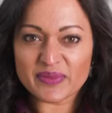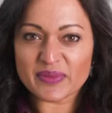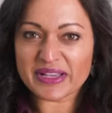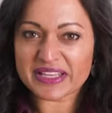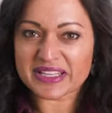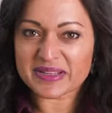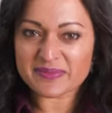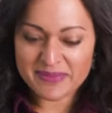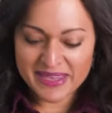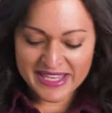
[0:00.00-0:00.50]
We're
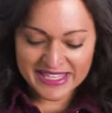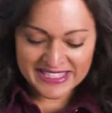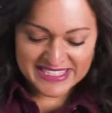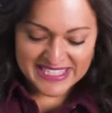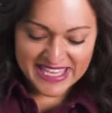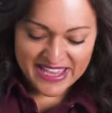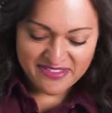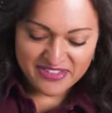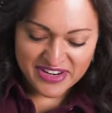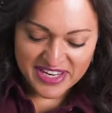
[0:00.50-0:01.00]
going to
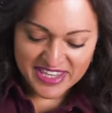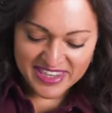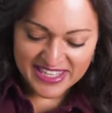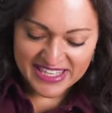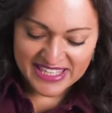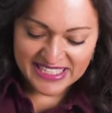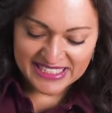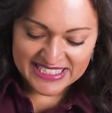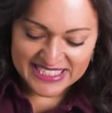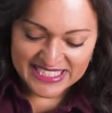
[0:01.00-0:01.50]
mix
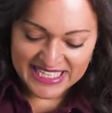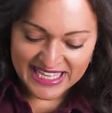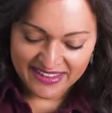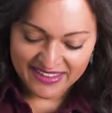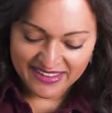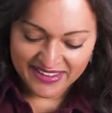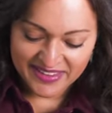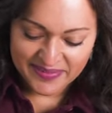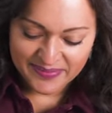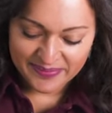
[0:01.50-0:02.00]
everything
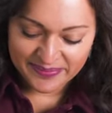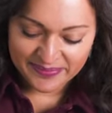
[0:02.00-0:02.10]
together,